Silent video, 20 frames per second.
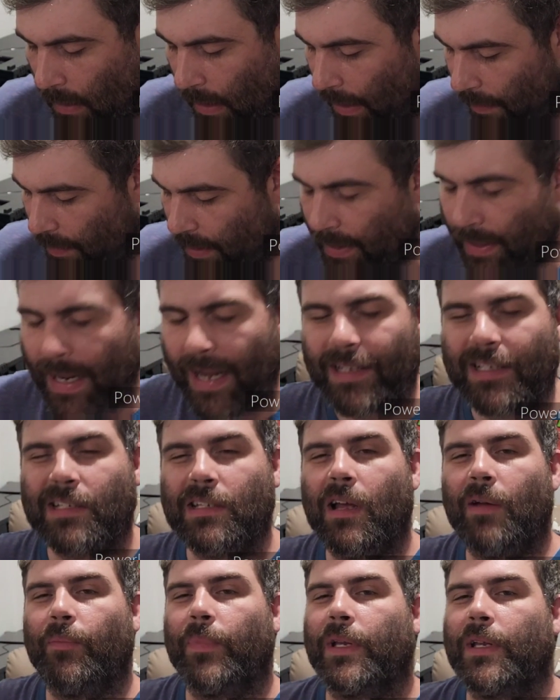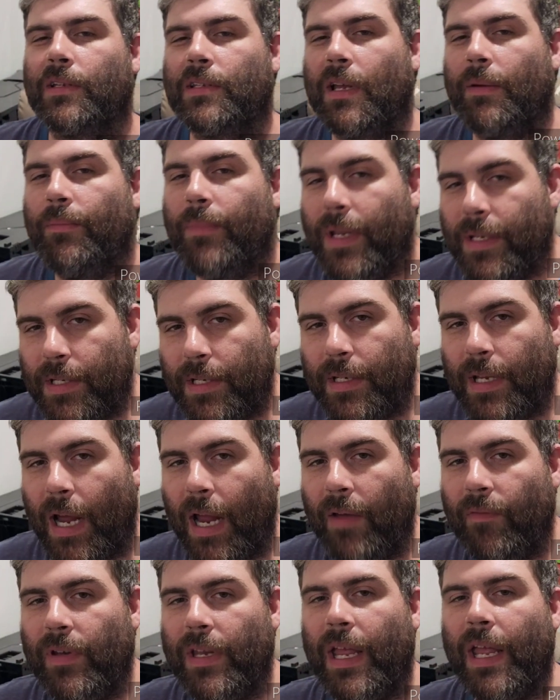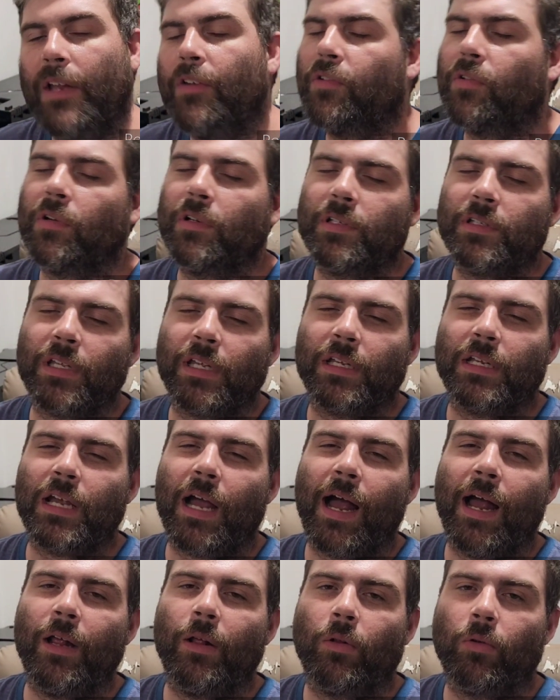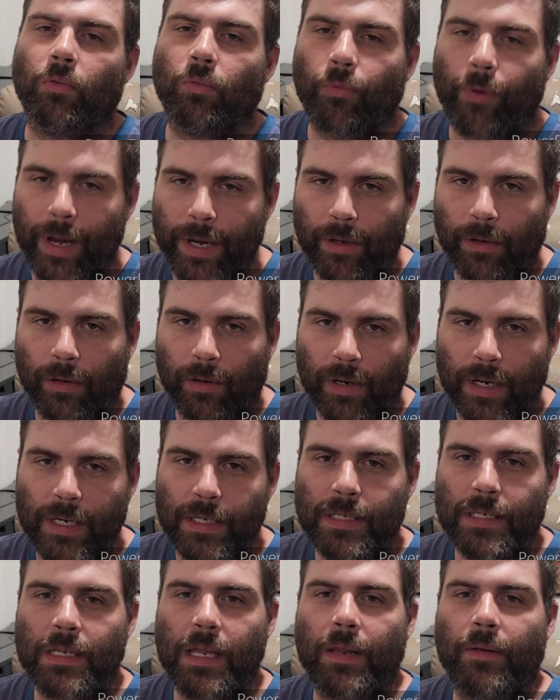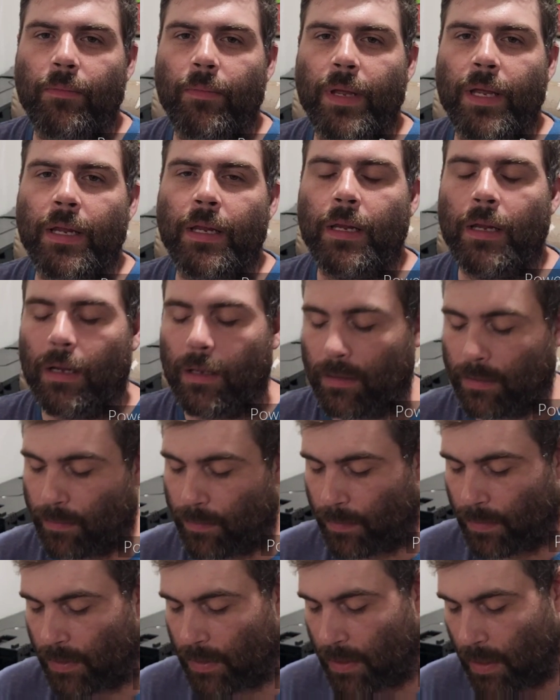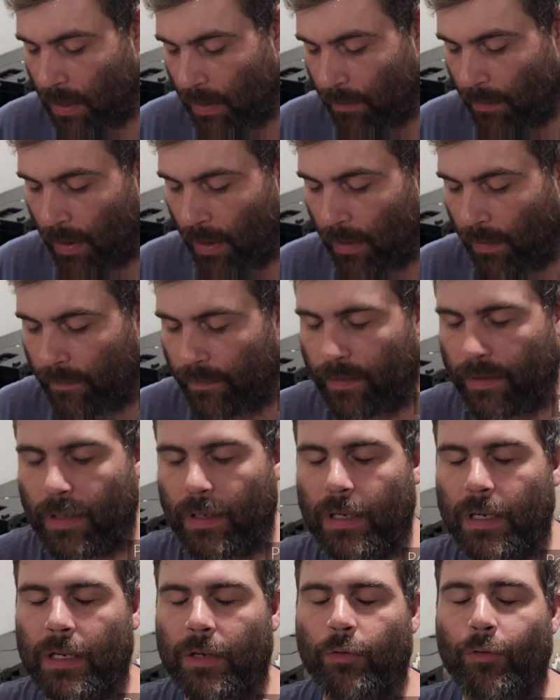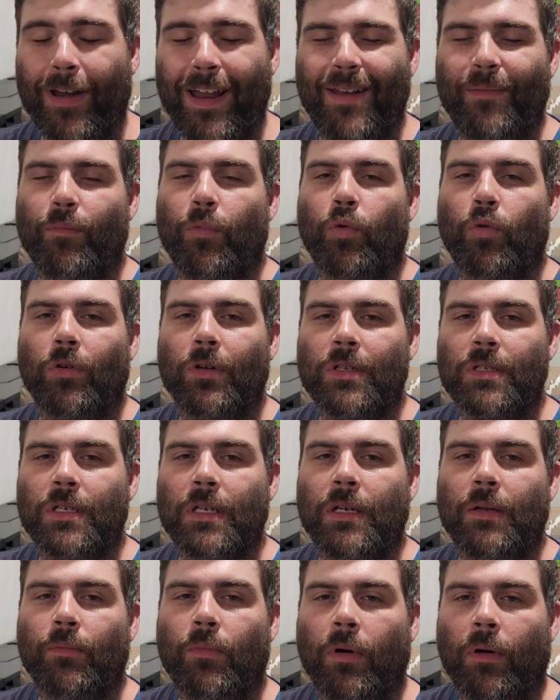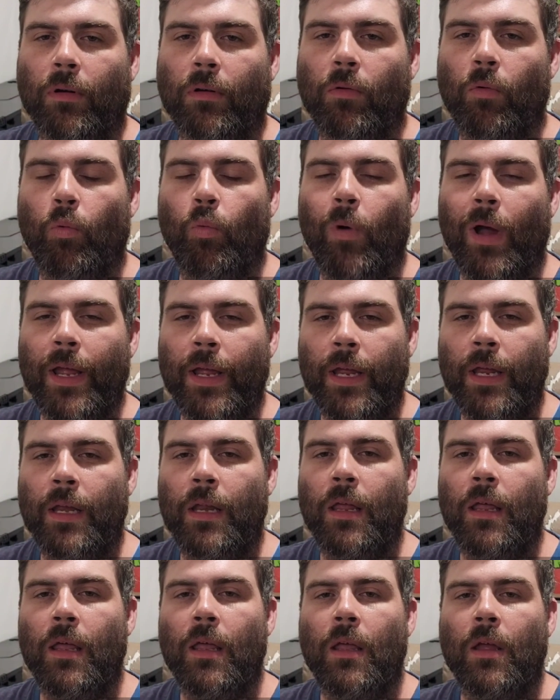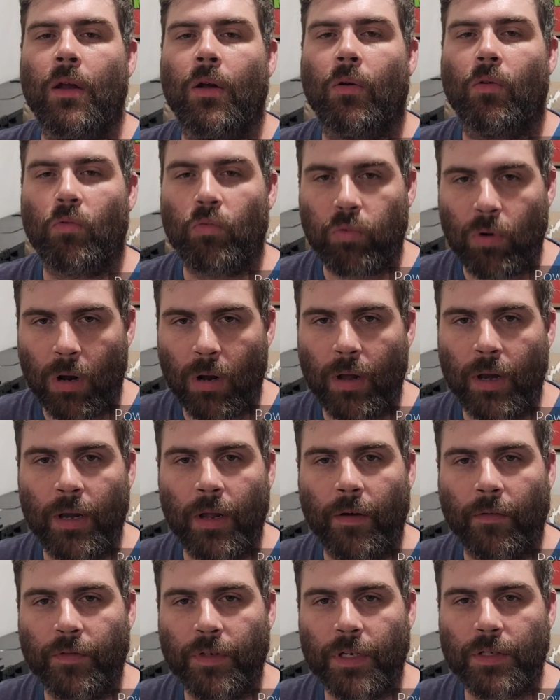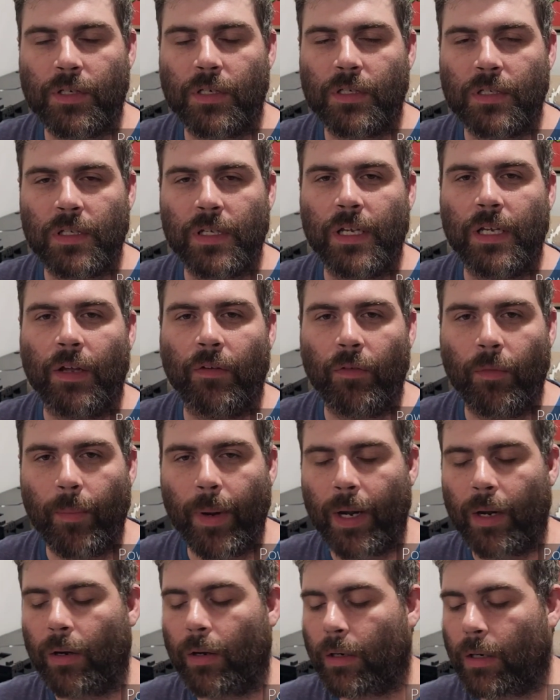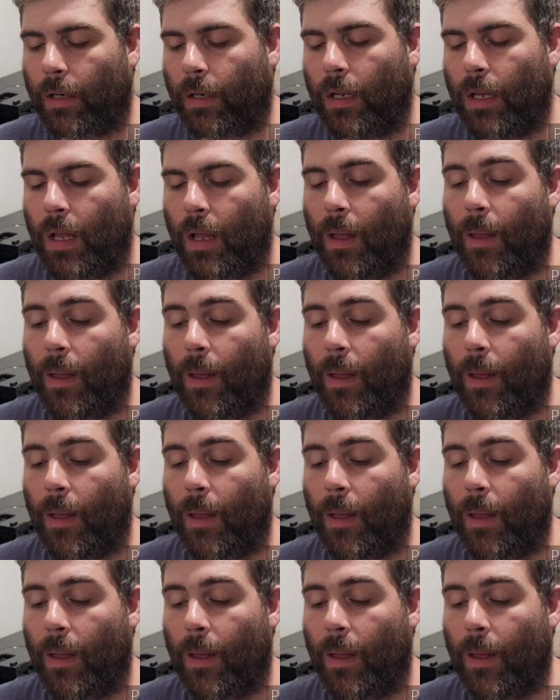And then next up, because I mentioned I have an interest in Kyle Rayner, he sent me some of the Grant Morrison and Mark Waid run of Justice League of America,